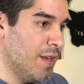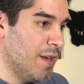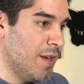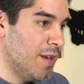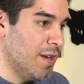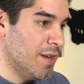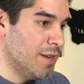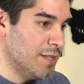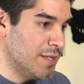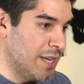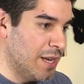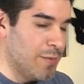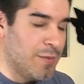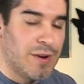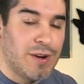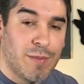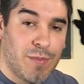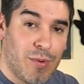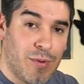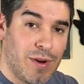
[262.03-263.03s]
I just kind of
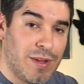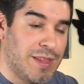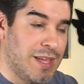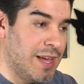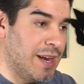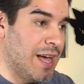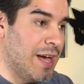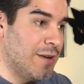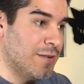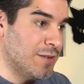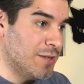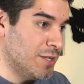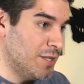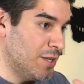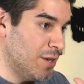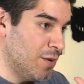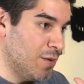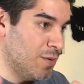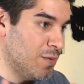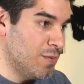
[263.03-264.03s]
wanted to point that out and
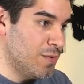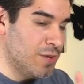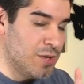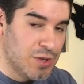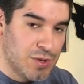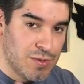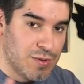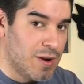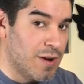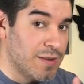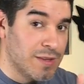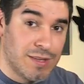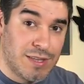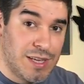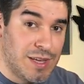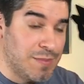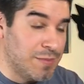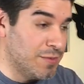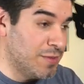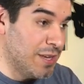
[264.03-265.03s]
show you all the
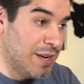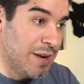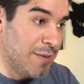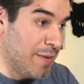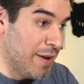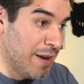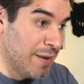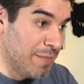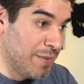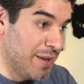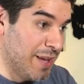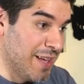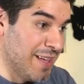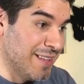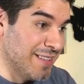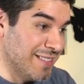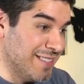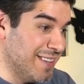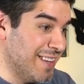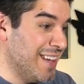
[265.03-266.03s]
teams that I ran up
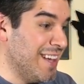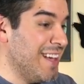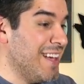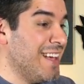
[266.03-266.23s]
against.